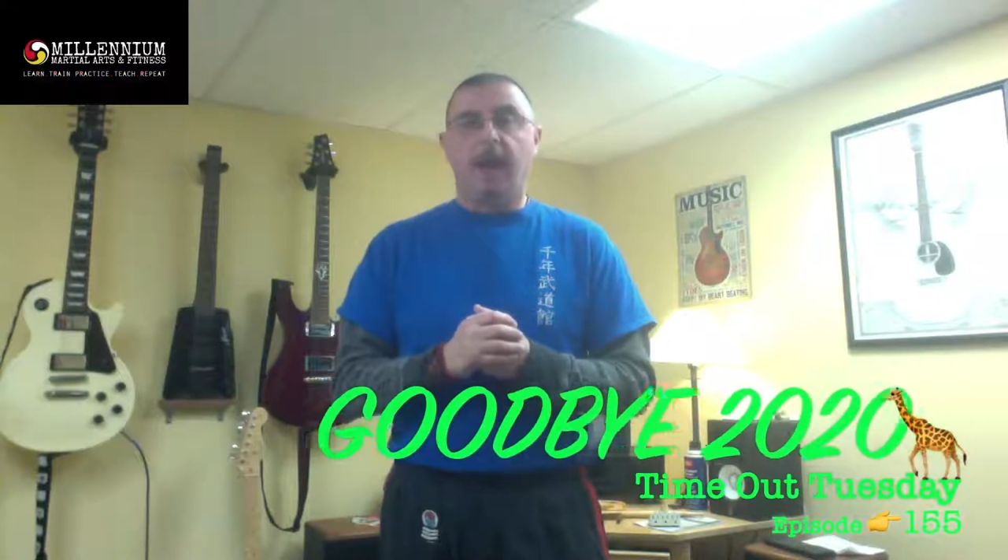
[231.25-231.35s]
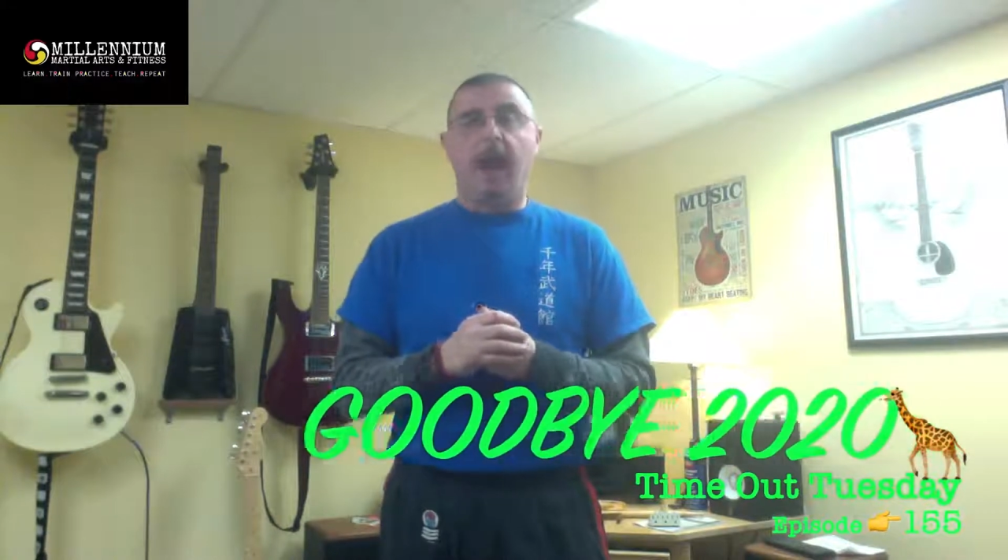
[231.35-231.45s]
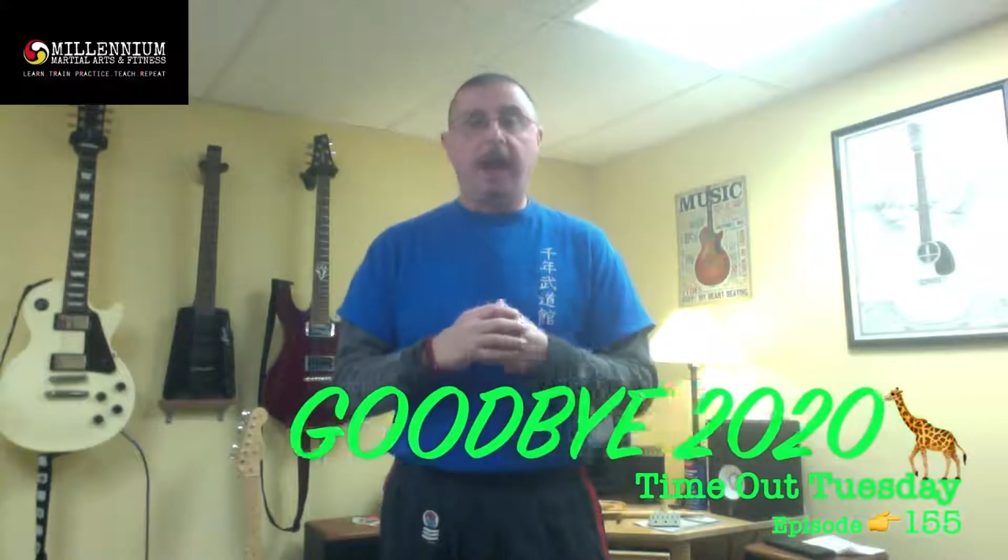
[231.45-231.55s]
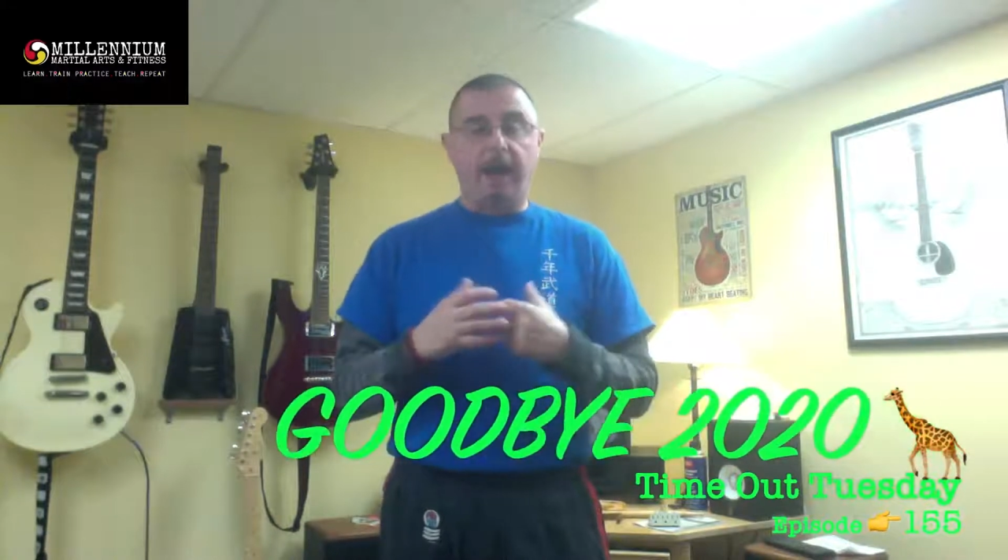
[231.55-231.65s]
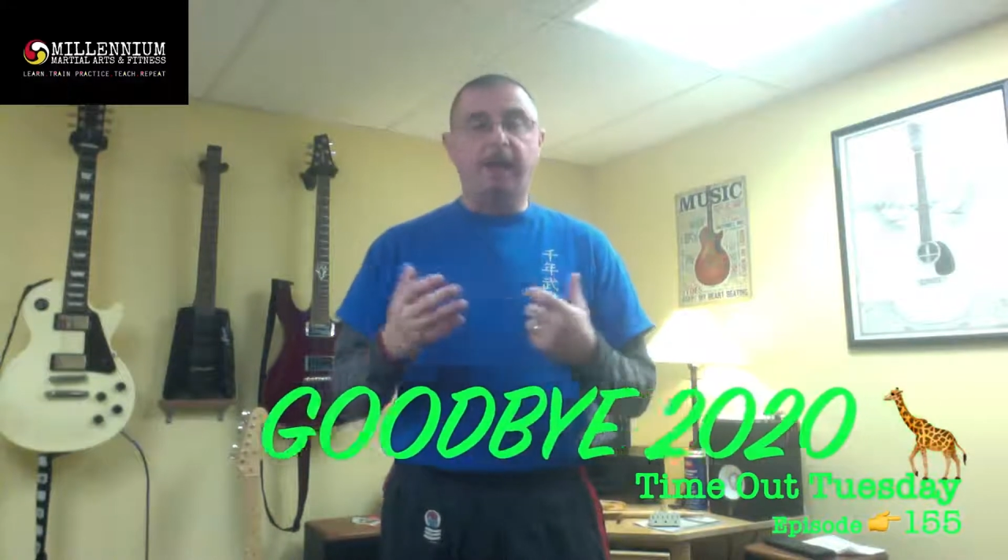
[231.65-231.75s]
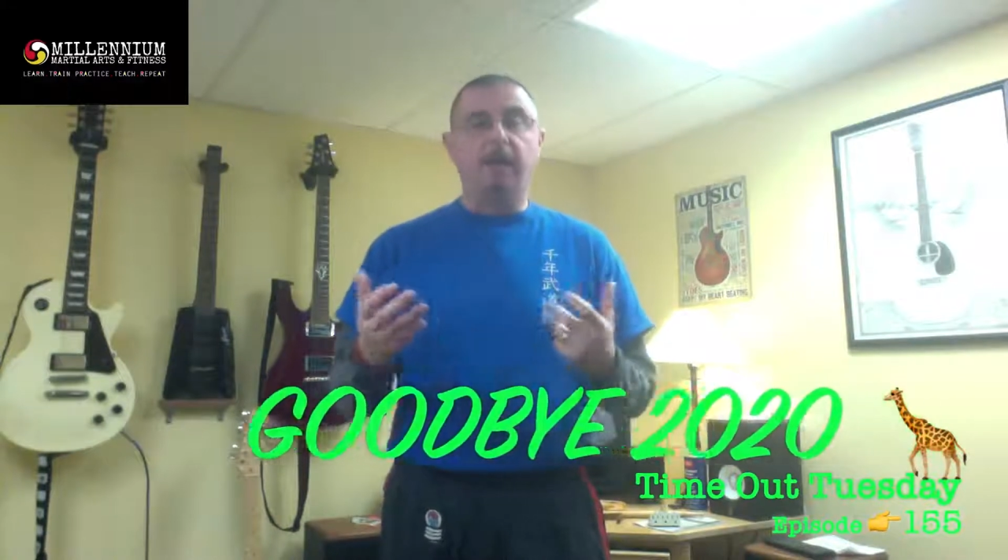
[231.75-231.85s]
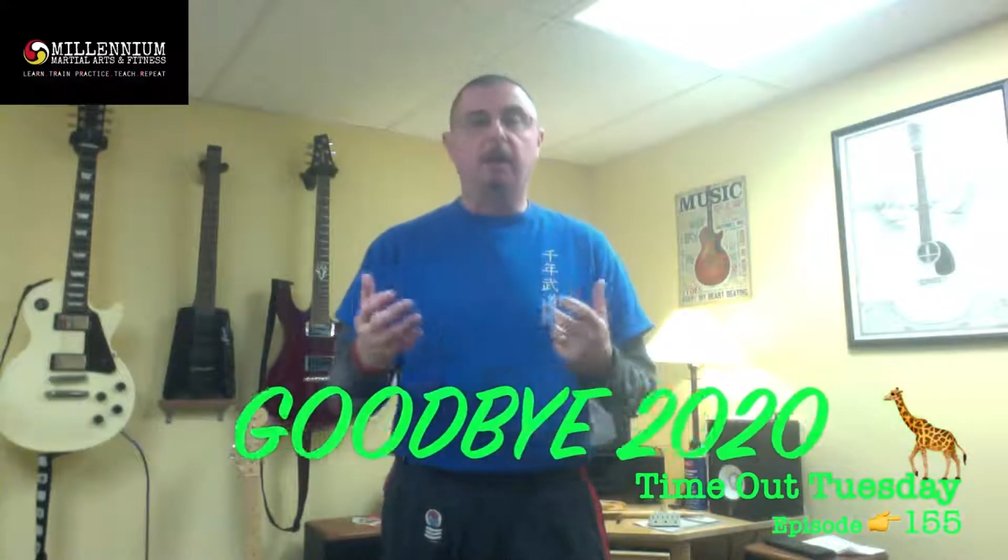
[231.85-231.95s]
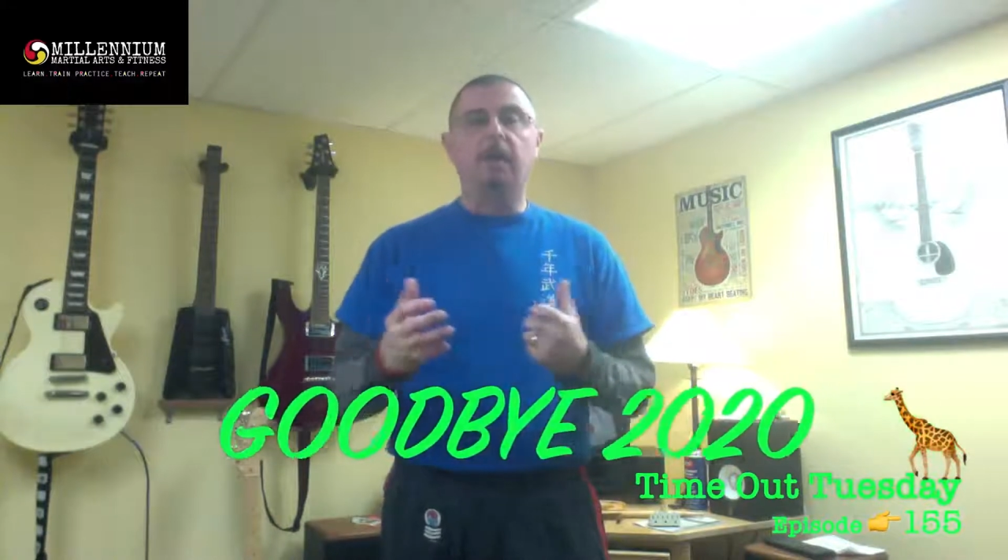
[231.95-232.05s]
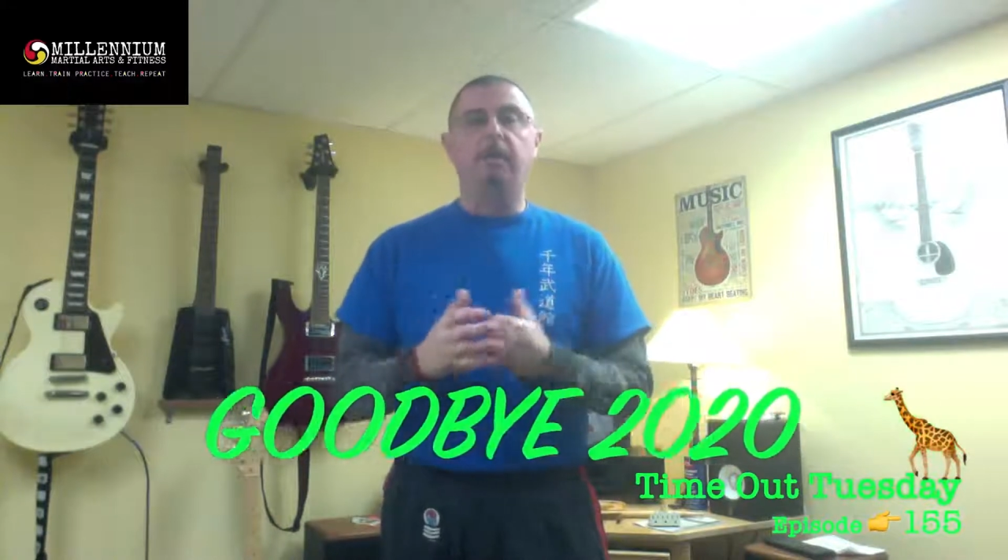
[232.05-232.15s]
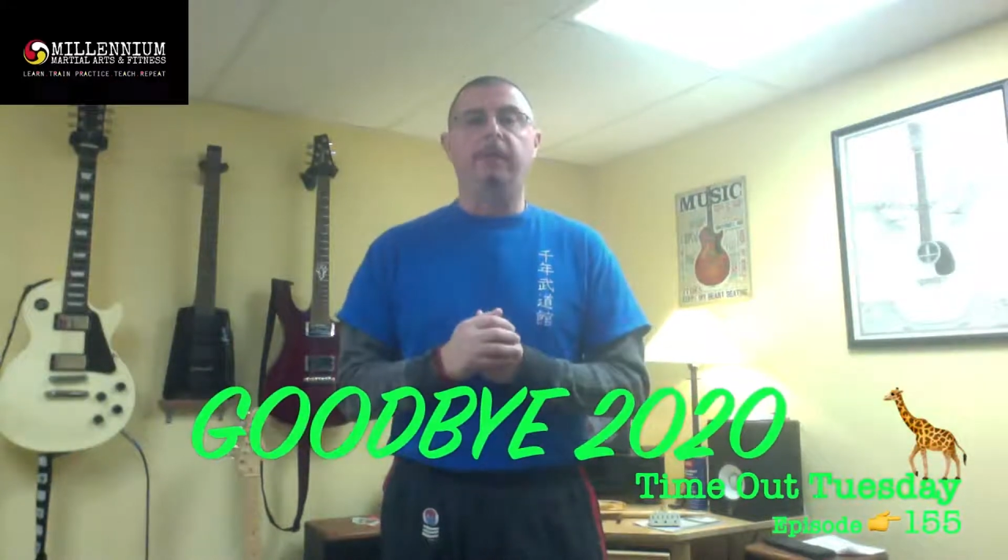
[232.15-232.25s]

And I think it could be